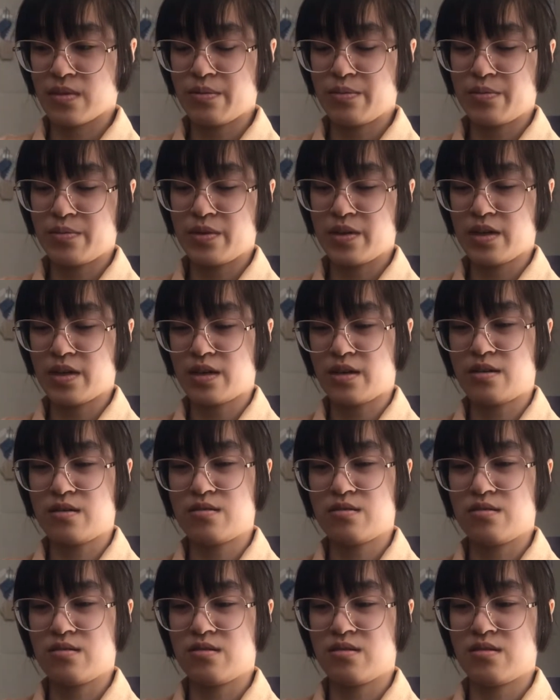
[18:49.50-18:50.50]
But yeah,
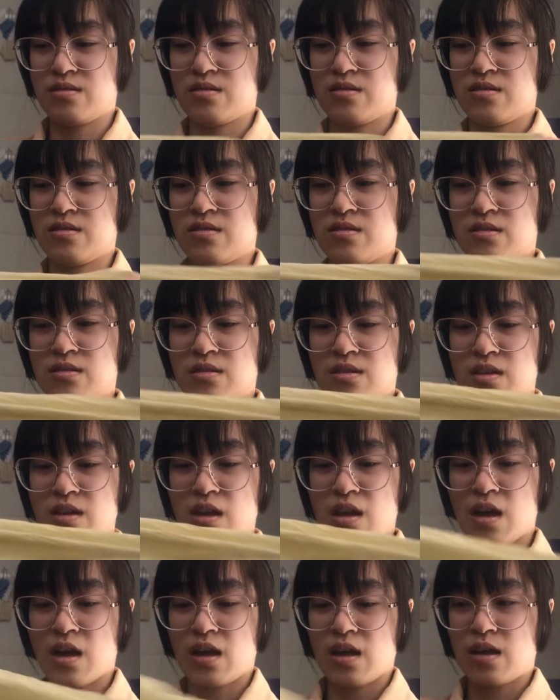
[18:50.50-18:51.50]

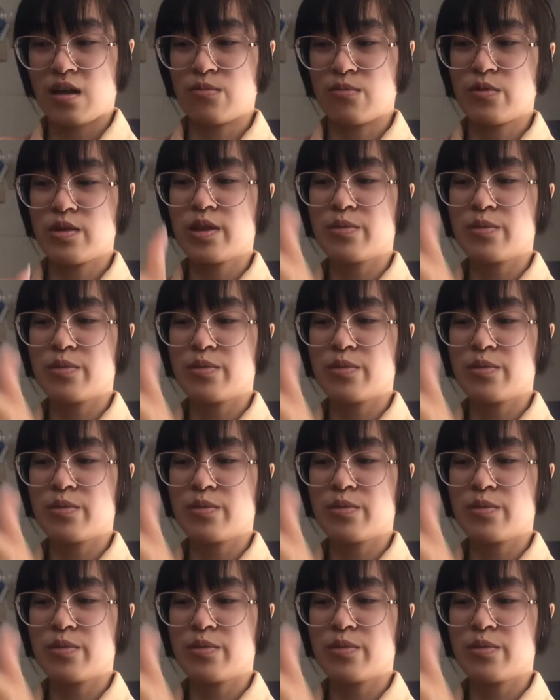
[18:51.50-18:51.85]
I'm really